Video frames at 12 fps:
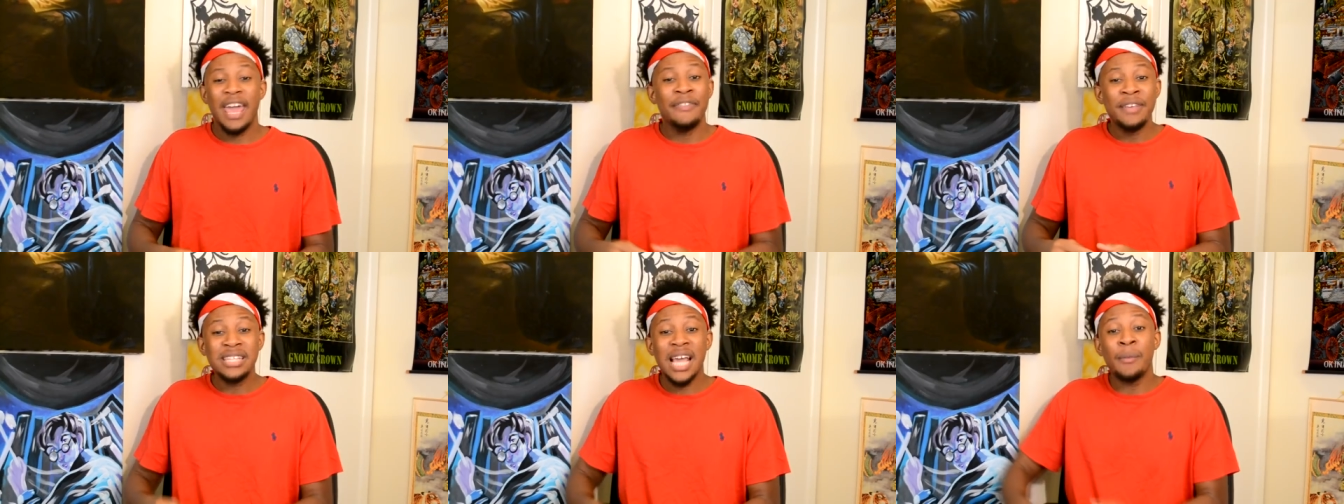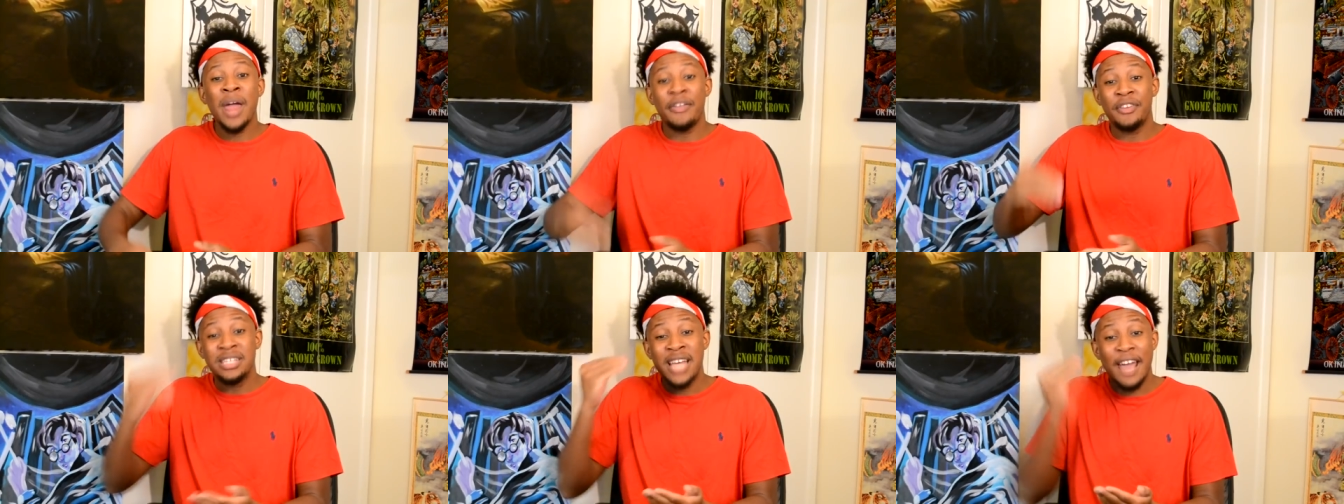In this game, we
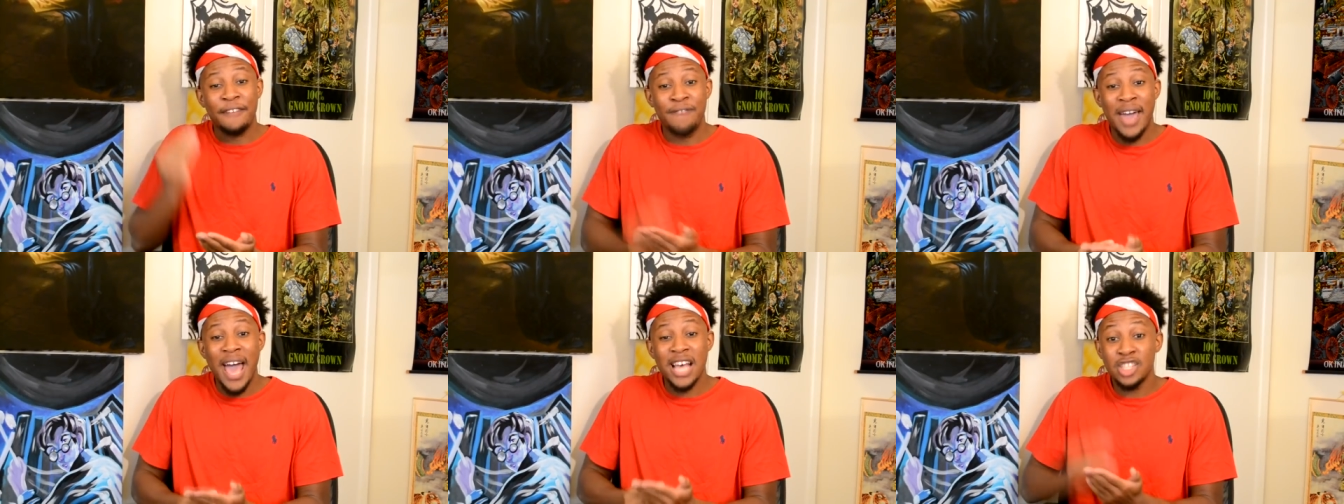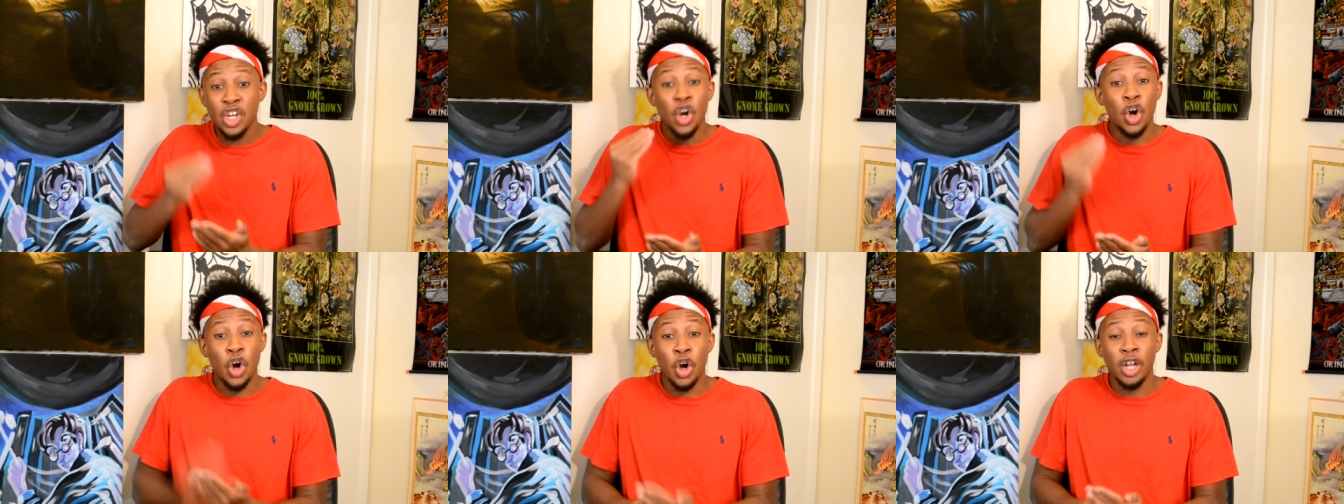have to attack fast,
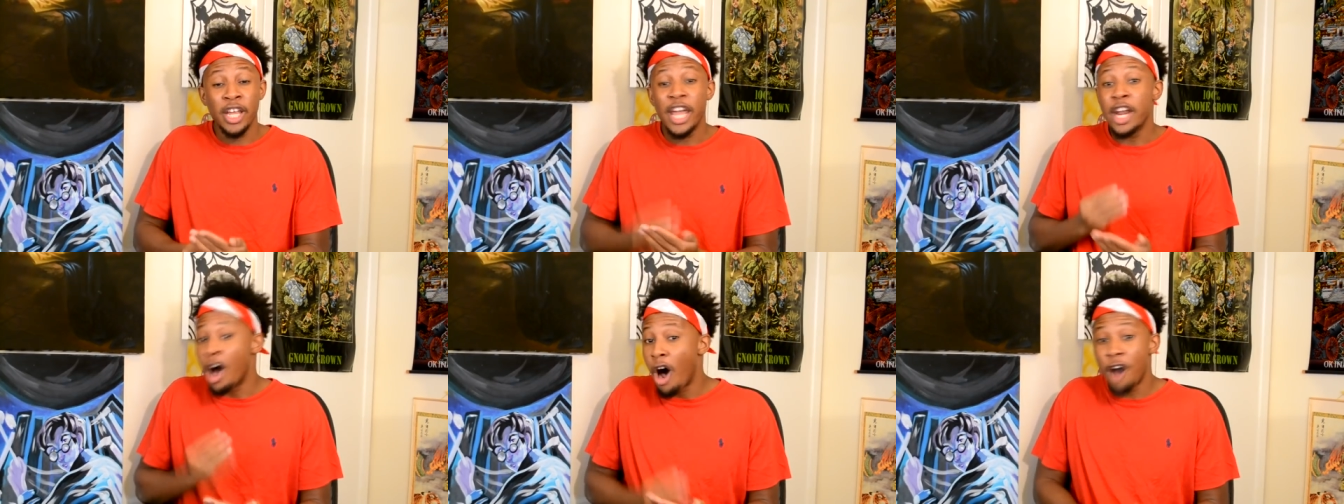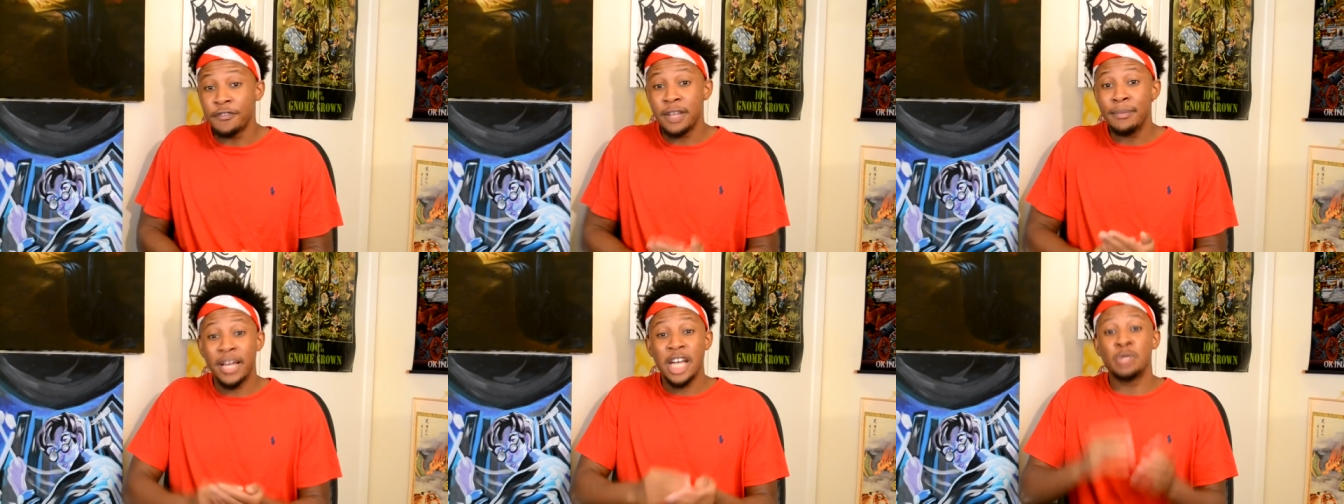early, and
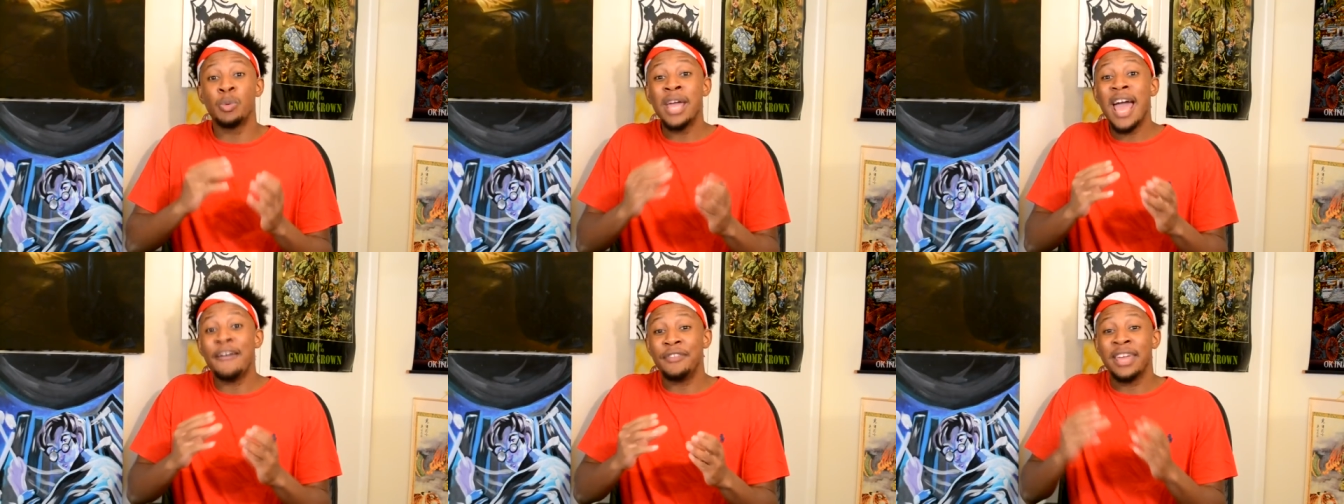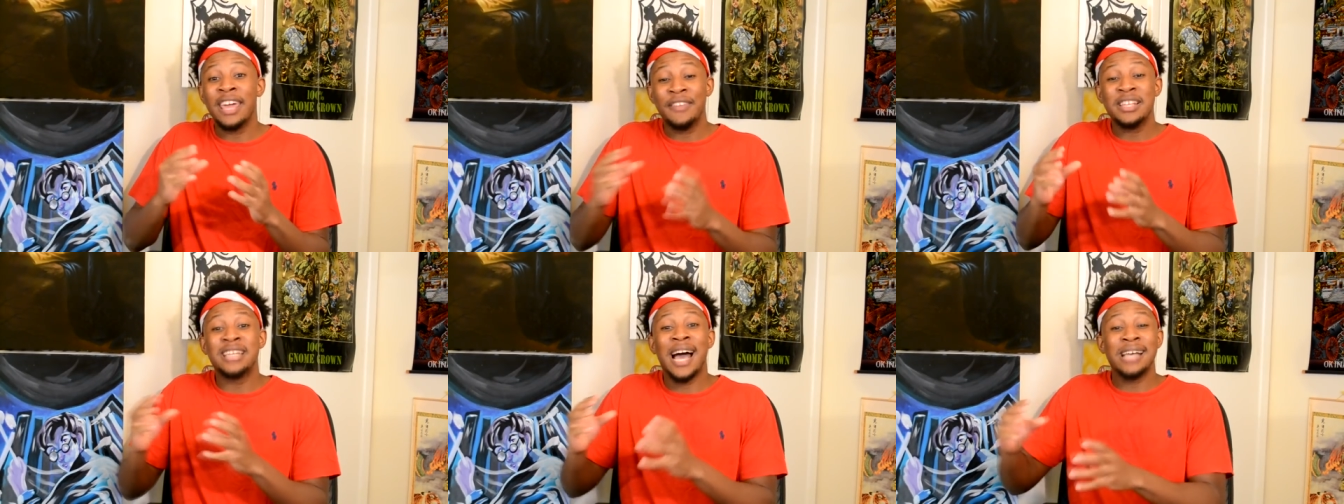often because we have to get
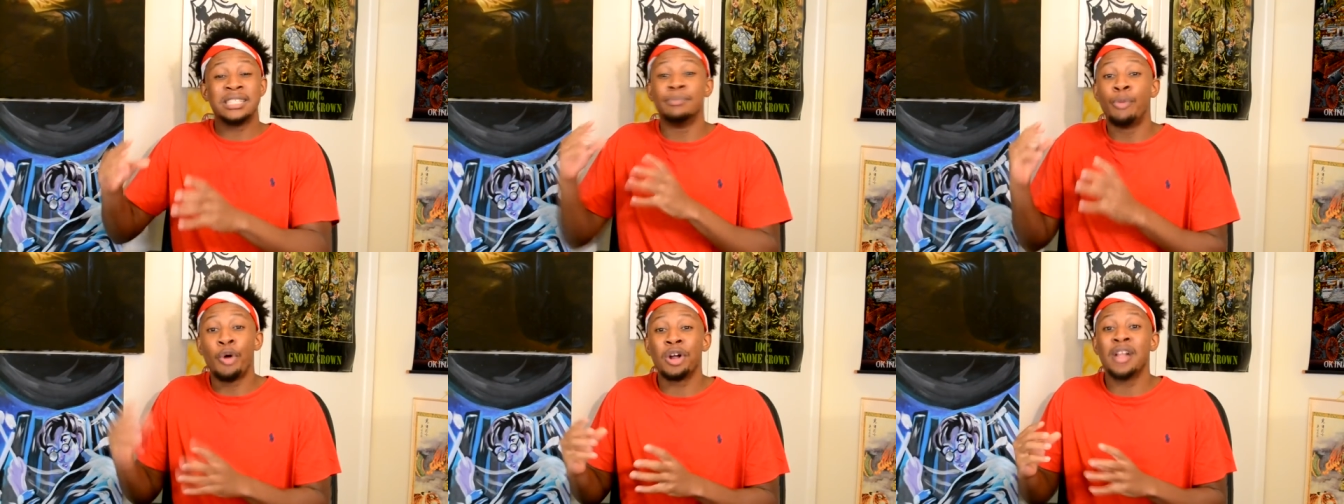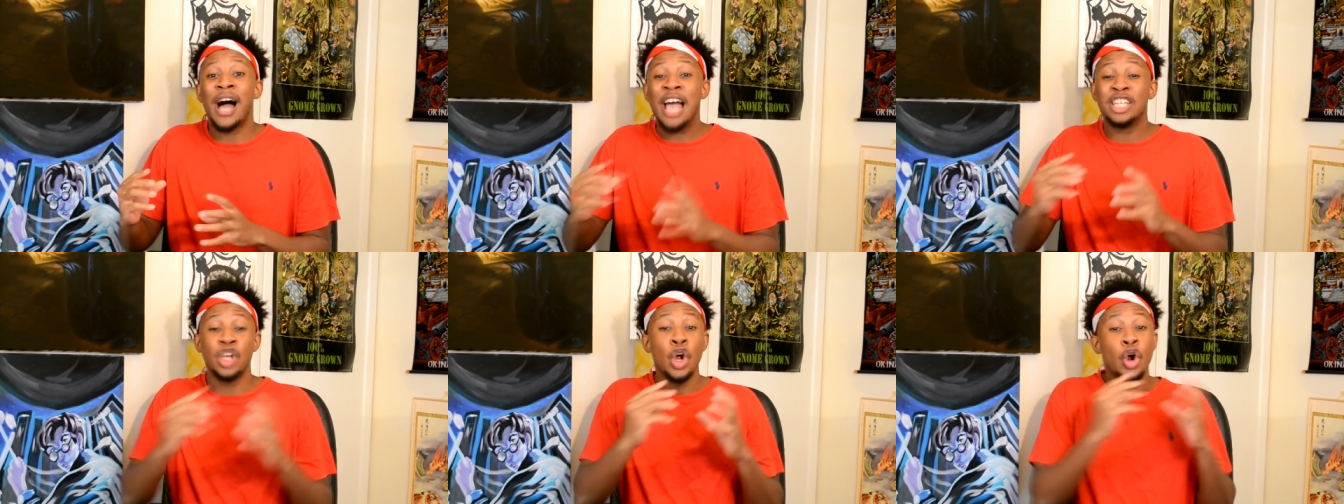these guys
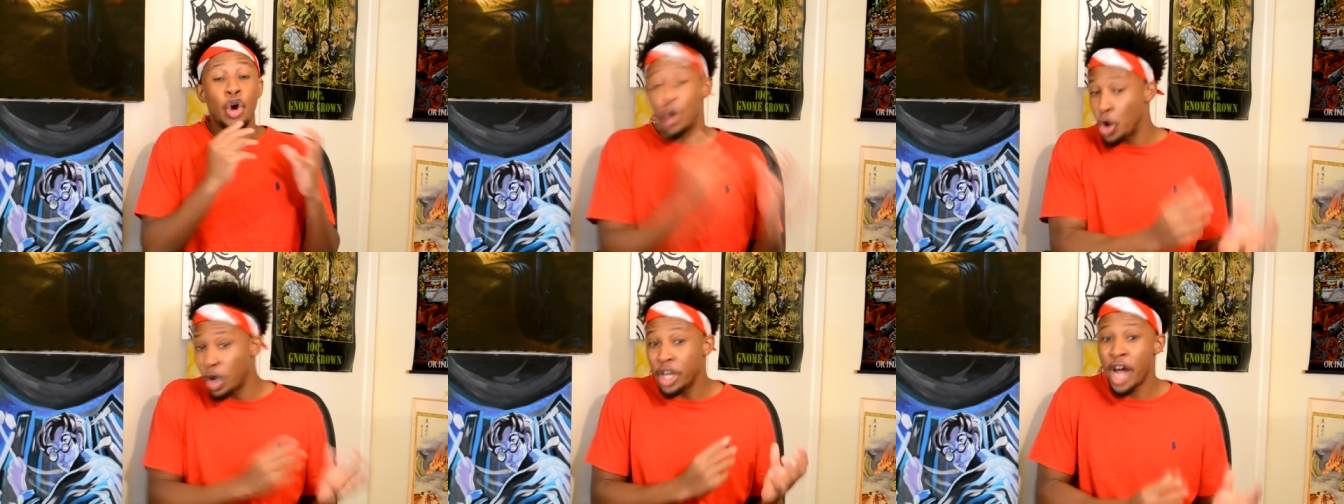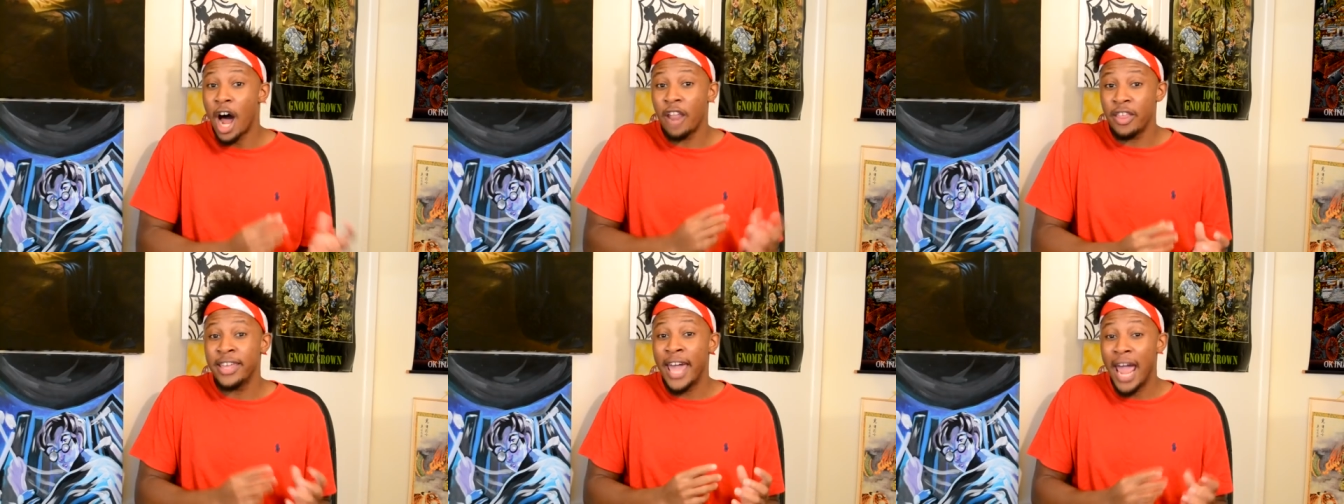demoralized early on
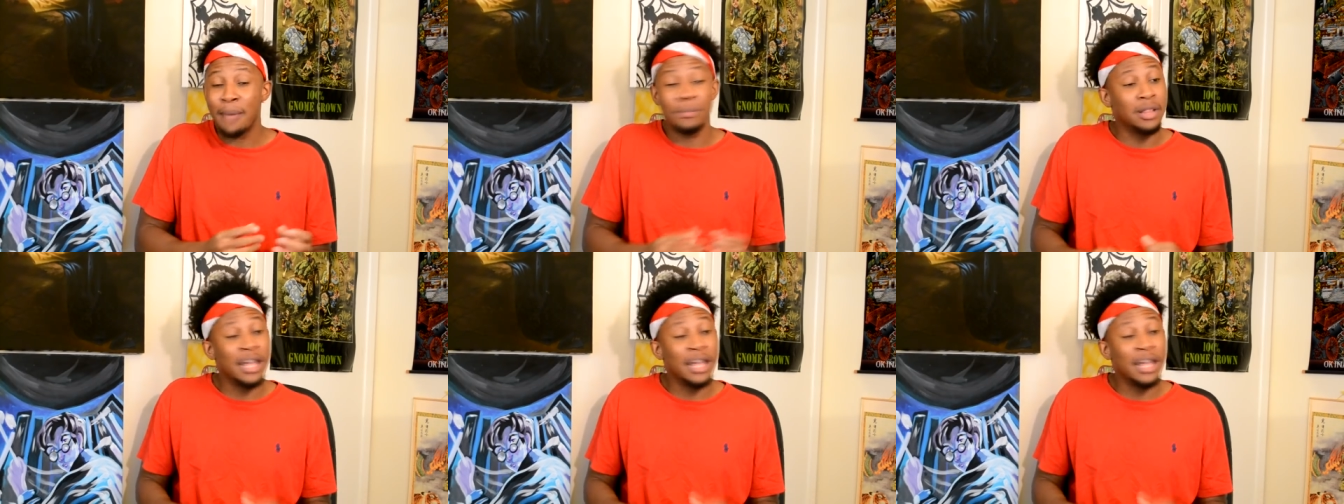in the game.